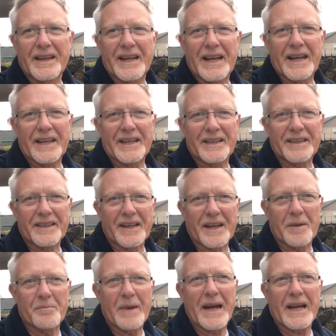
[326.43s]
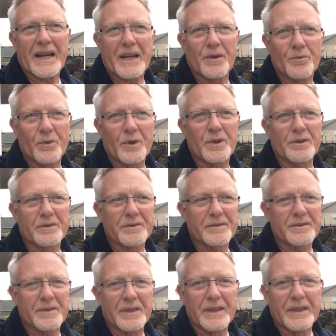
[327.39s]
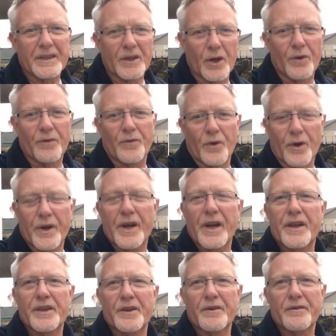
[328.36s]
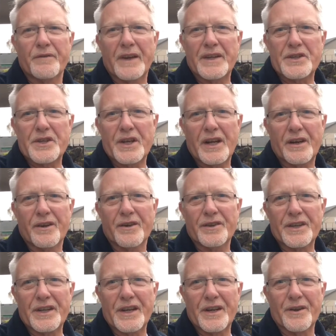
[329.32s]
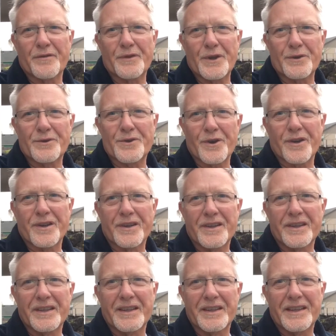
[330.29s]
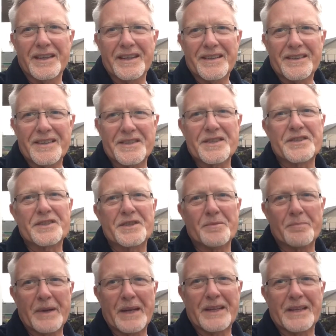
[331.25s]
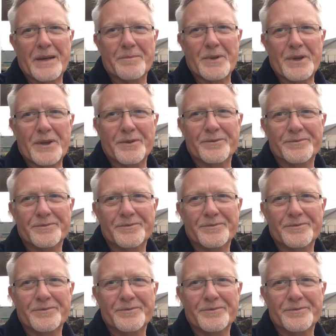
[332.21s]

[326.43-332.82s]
And come back and we'll go for another adventure here in the near future. This is the Big W.